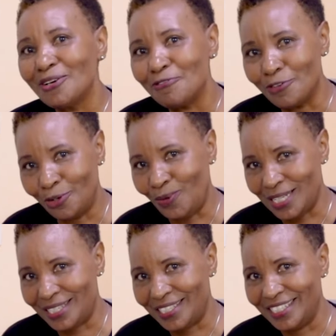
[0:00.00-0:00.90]
follow
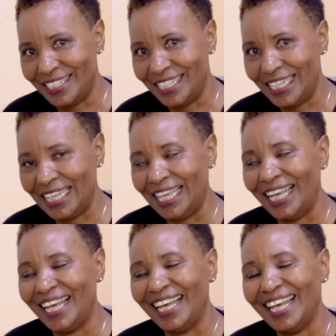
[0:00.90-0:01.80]
us,
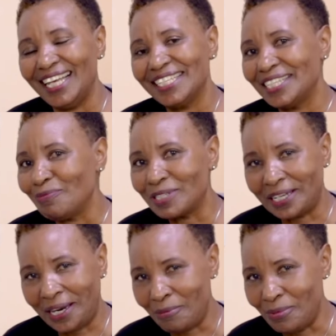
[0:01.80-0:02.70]

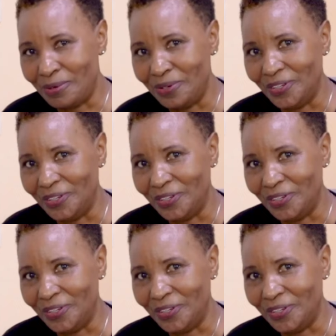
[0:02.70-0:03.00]
subscribe.